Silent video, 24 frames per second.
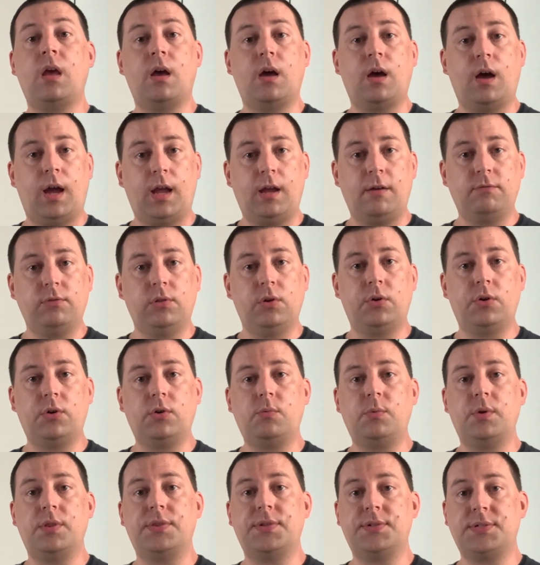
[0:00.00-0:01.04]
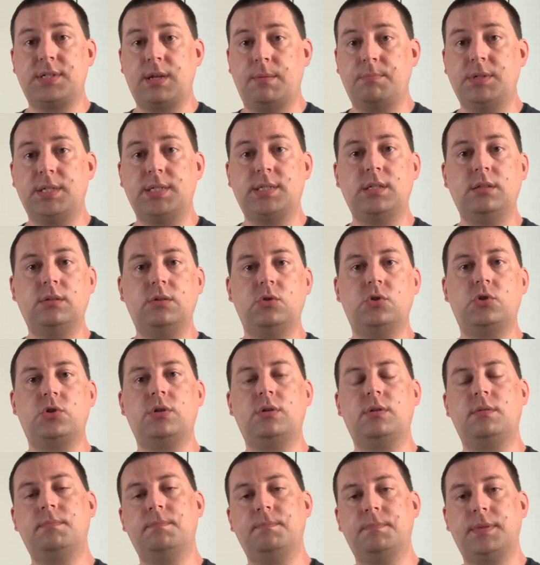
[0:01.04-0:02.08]
I have learned with some
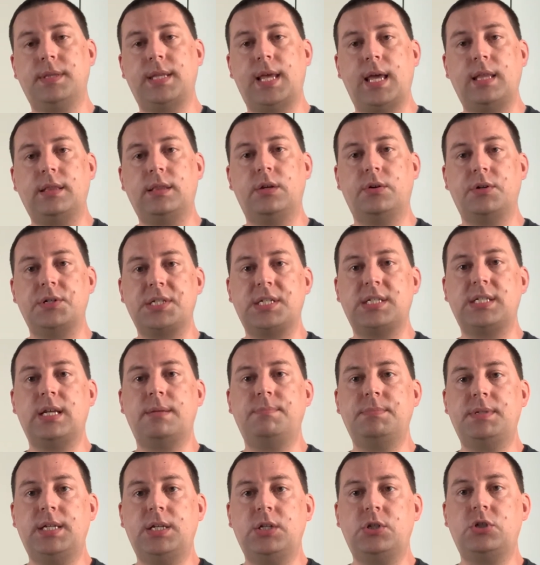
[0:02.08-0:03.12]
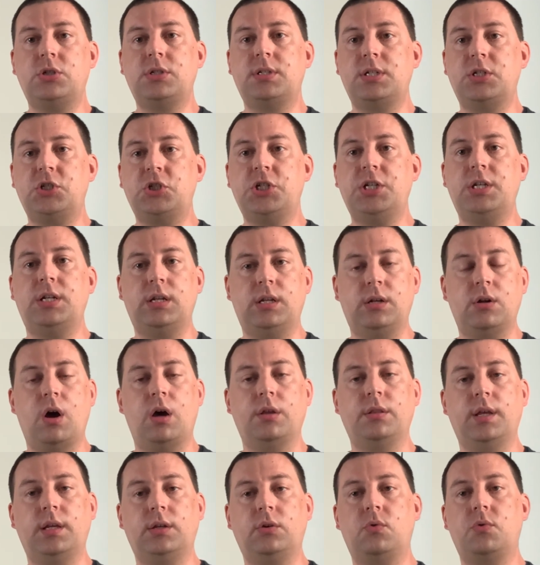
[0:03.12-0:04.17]
disillusion that there is a temptation to cheat in
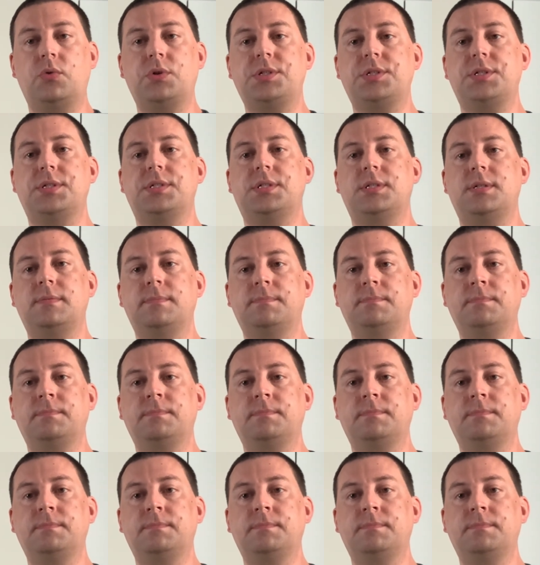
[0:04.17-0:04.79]
online courses.